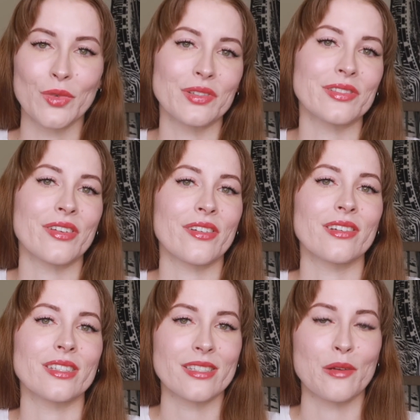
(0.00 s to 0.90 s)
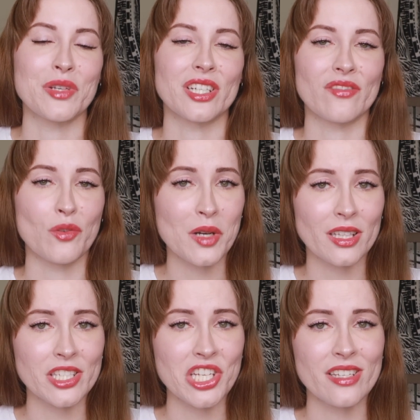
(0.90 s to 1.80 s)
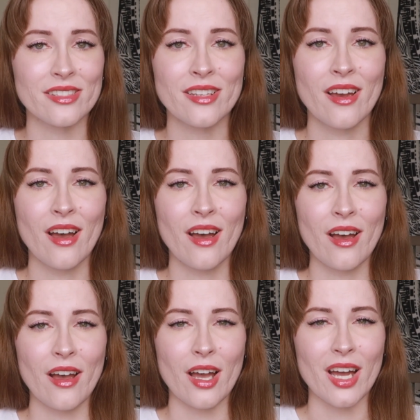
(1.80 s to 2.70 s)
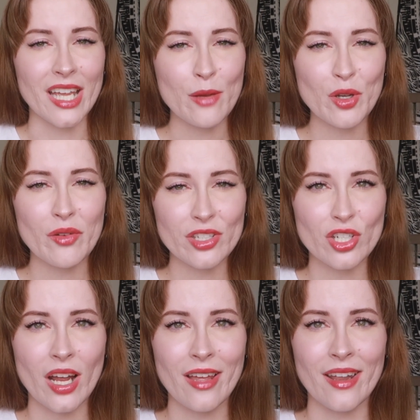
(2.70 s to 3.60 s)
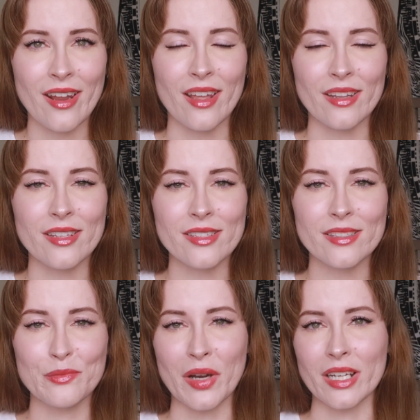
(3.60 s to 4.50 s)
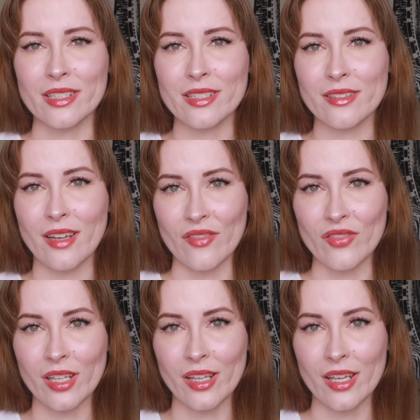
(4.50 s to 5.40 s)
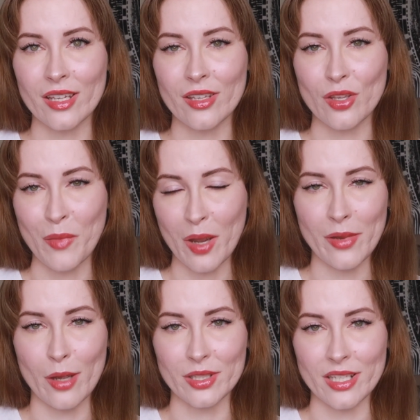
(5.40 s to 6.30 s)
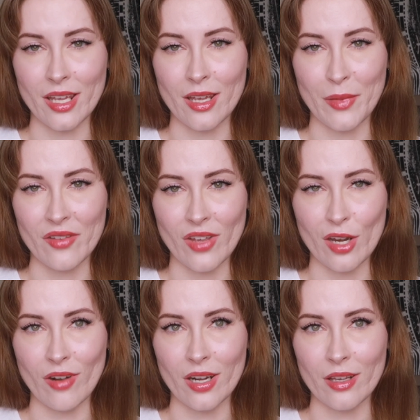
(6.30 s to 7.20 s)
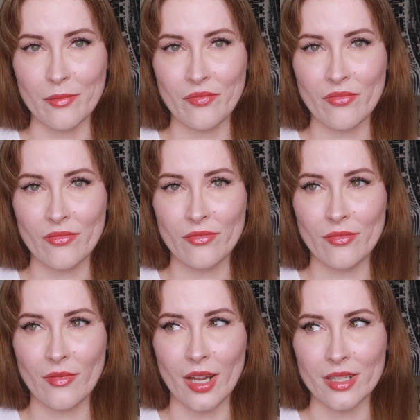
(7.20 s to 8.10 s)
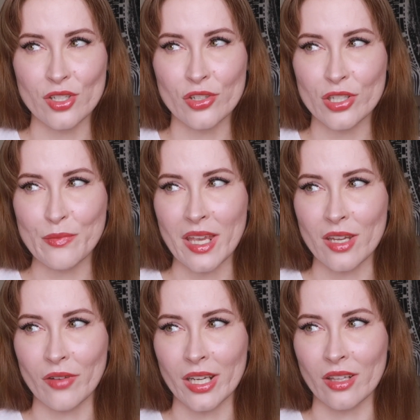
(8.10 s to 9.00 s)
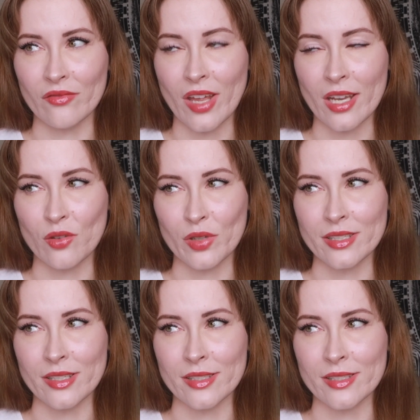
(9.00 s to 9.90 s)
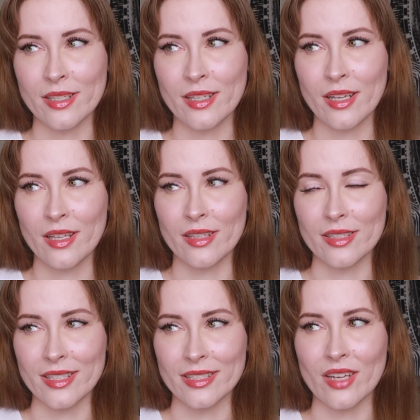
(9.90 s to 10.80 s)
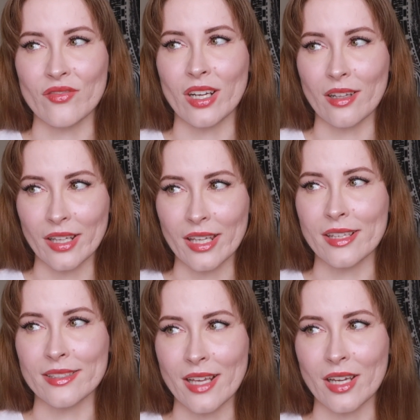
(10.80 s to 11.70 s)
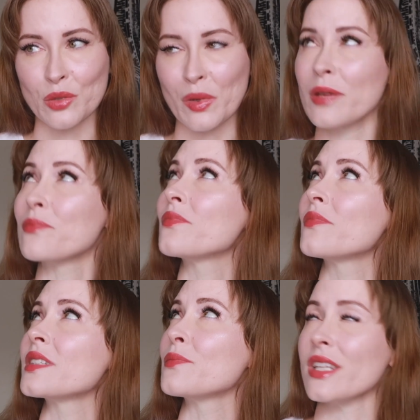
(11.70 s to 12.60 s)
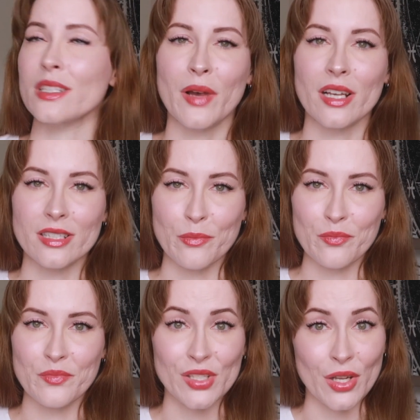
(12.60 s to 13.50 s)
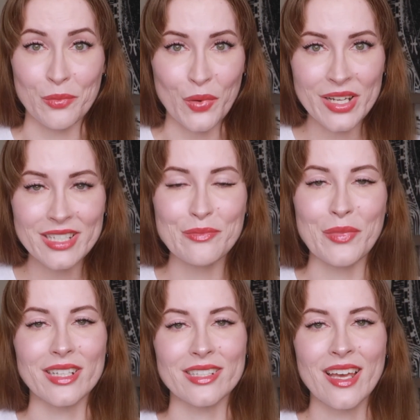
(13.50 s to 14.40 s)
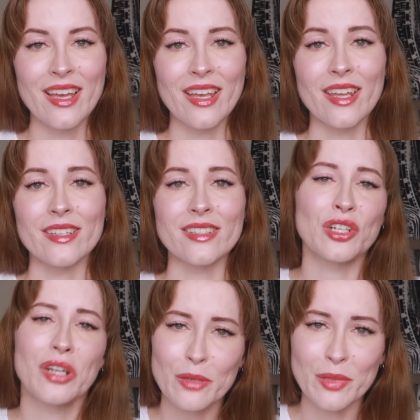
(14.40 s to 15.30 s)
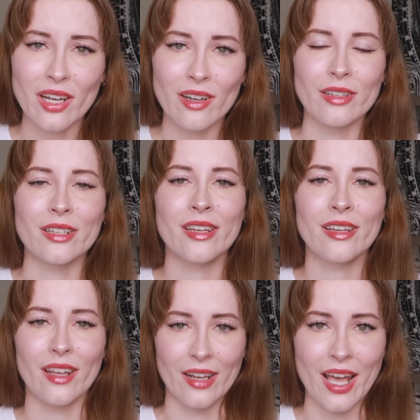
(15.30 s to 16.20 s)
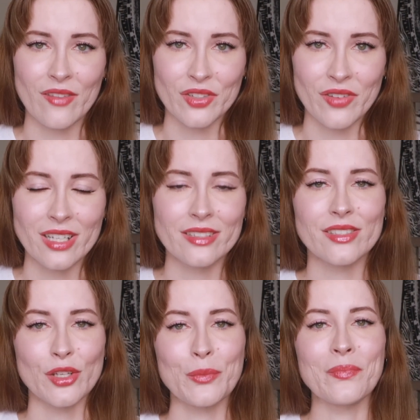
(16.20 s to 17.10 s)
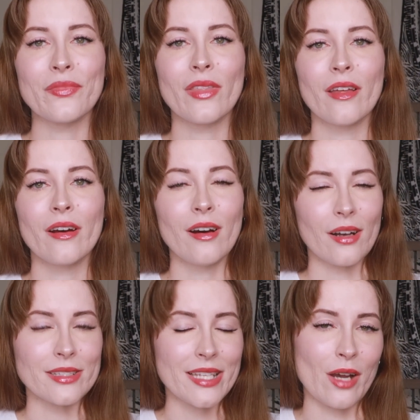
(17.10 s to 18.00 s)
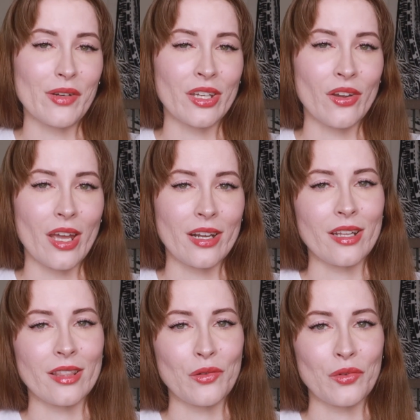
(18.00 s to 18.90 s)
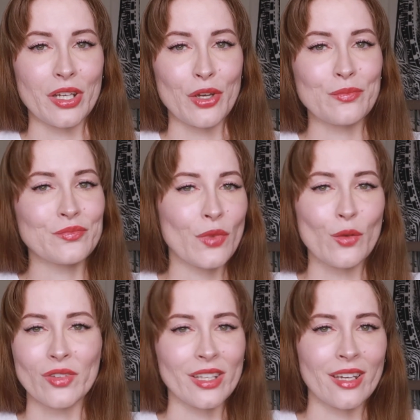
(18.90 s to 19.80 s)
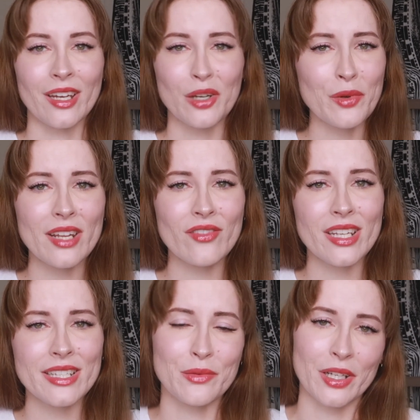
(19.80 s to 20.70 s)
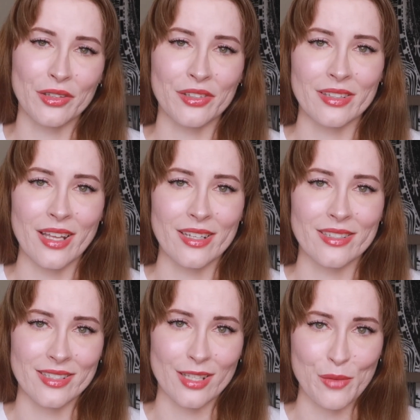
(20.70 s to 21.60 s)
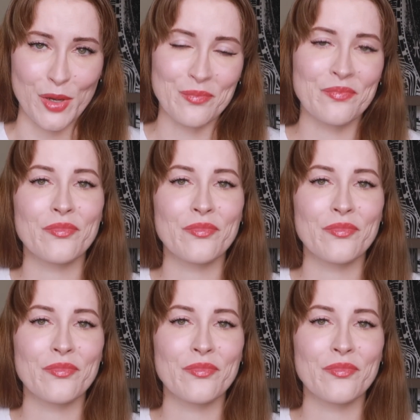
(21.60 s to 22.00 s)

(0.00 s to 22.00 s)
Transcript: Also, on the subject of apologies, I am going to try and edit this, but I feel like you might be able to hear my fan running. And it's not just making regular fan noises, there's this definite clicking sound when it spins past a certain point, but it is incredibly hot and I have to run it, so I'll see how I can go editing the audio. Hopefully I won't even need to include that disclaimer.